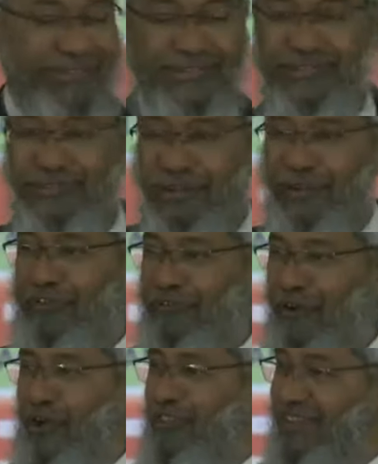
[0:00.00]
You know, we
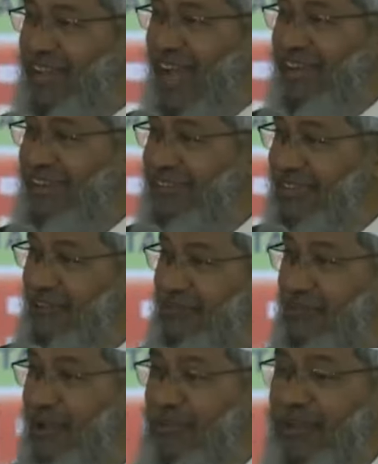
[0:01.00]
follow the guidance given
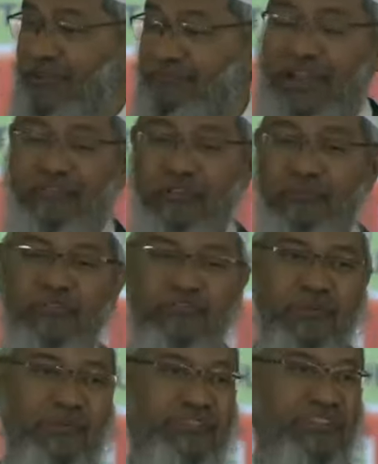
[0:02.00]
by my beloved Prophet
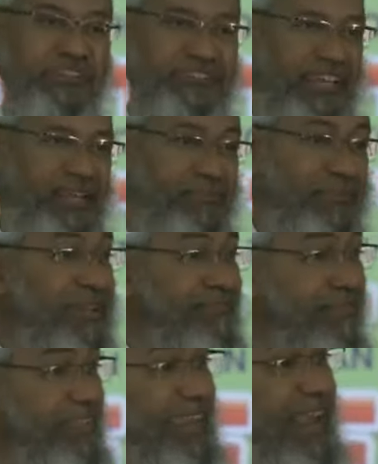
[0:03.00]
Muhammad.
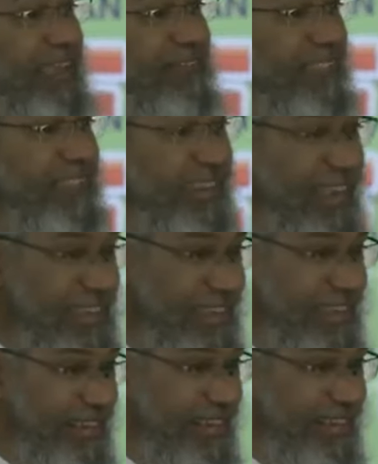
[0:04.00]
When the life is in
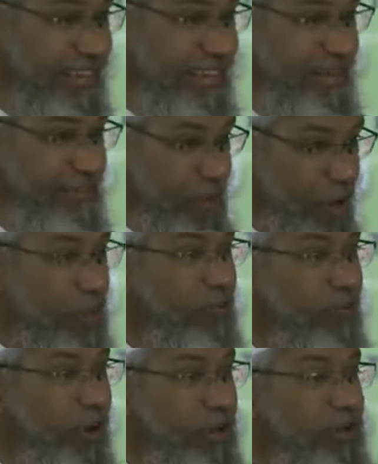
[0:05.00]
danger, problem,
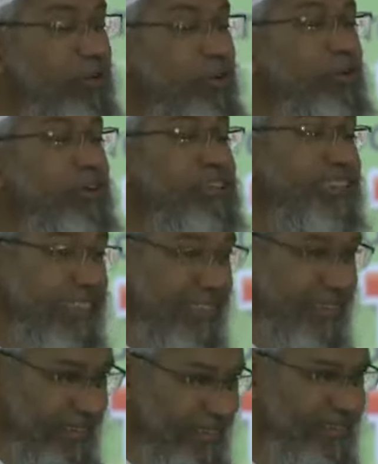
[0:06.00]
what do? You do
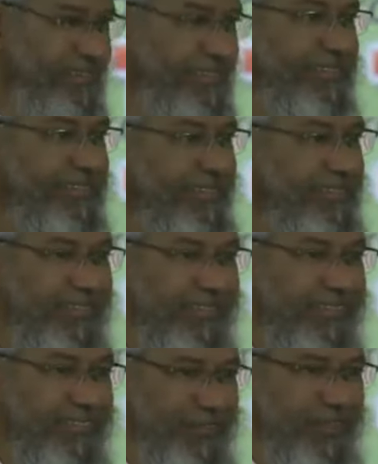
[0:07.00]
hijrat.
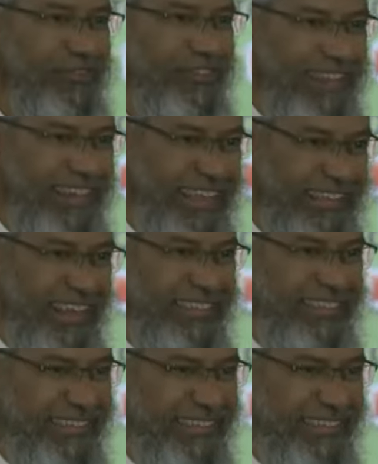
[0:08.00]
So we did hijrat.